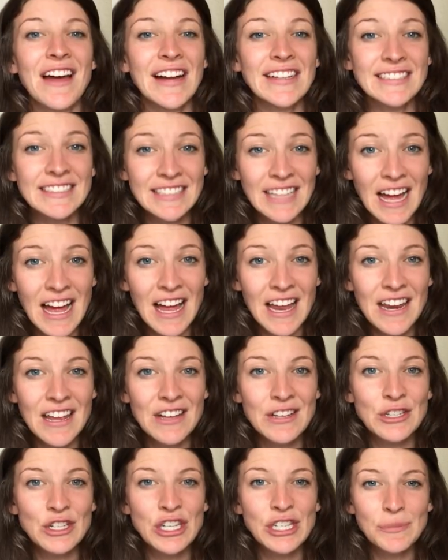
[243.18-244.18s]
That said,
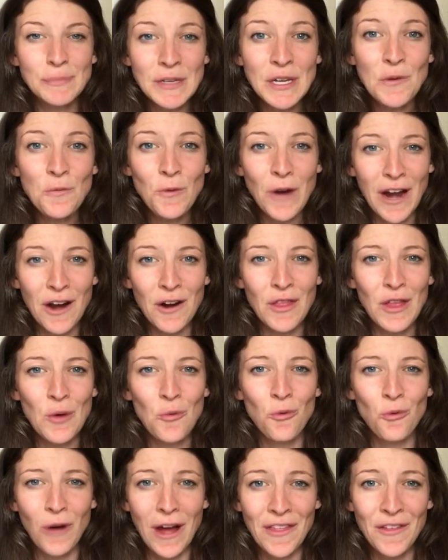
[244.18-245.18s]
just be aware that
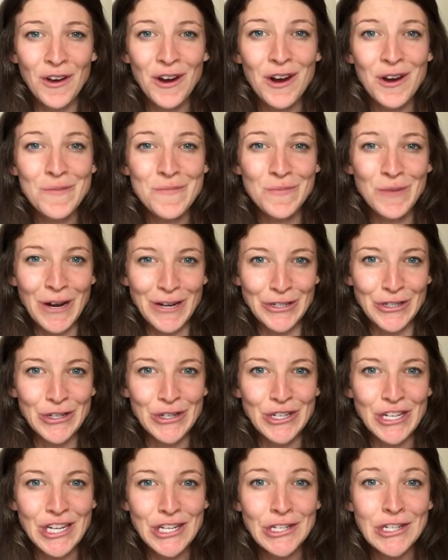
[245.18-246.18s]
weather and pressure
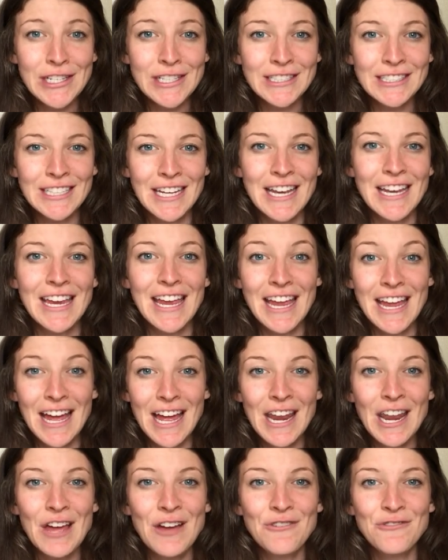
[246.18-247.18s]
changes
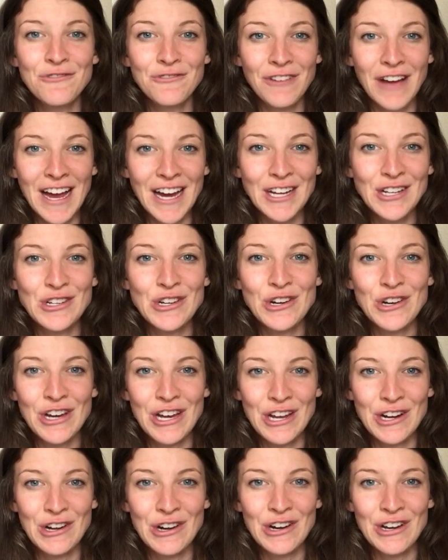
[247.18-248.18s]
can affect your
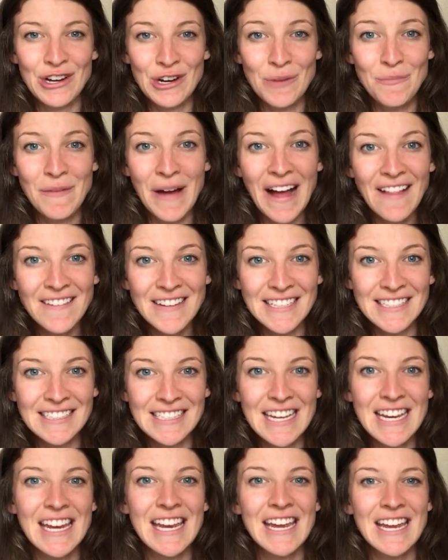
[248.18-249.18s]
inner ear balance.
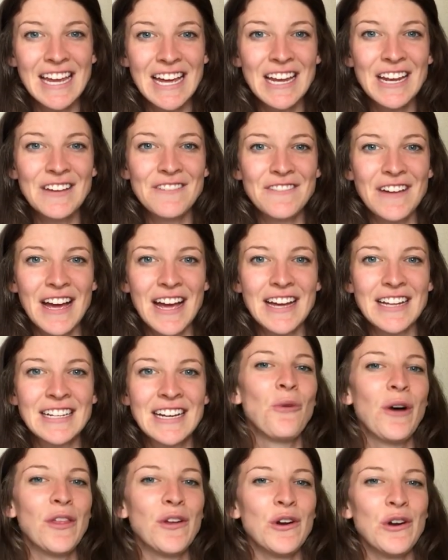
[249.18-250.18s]
It can affect
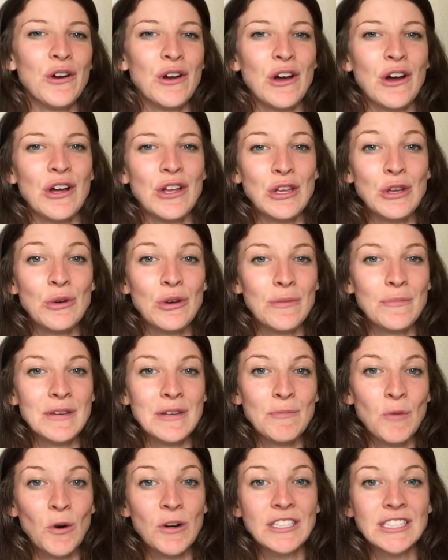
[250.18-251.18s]
whether or not you could be
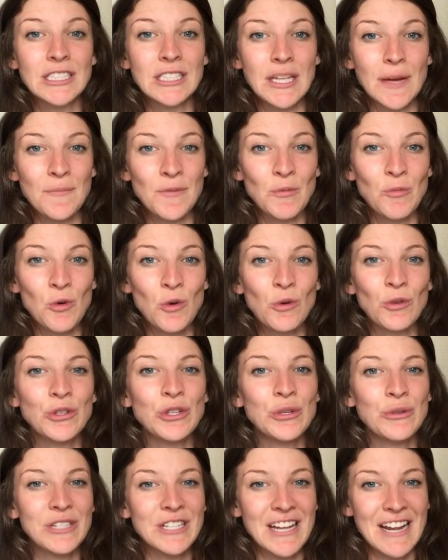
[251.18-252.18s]
more susceptible
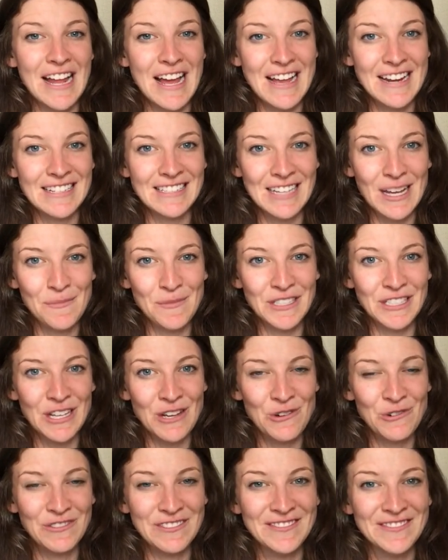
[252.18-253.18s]
to a tinnitus episode.